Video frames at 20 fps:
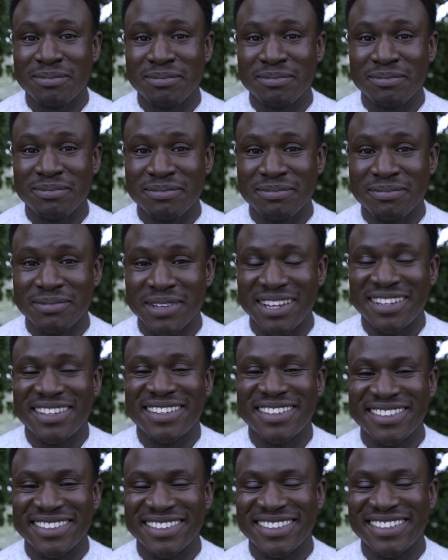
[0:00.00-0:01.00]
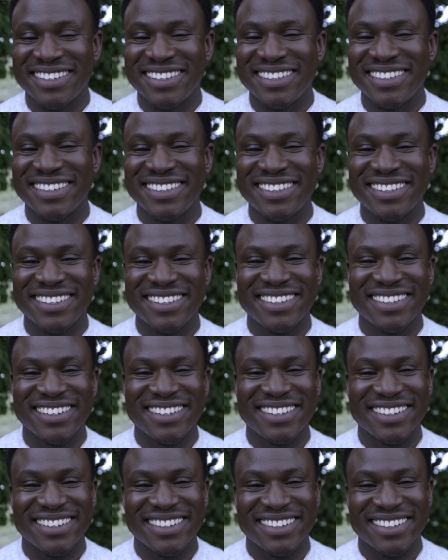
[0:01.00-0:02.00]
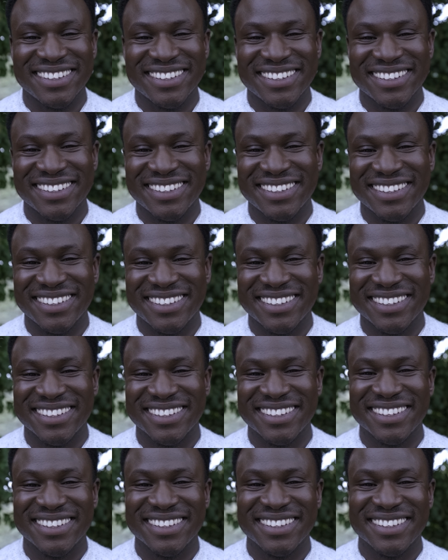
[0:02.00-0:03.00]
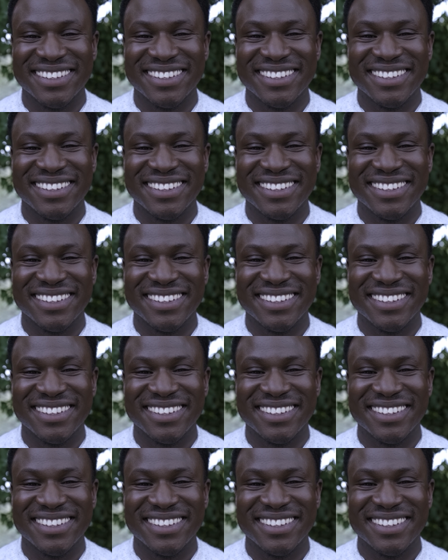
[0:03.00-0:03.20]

[no speech]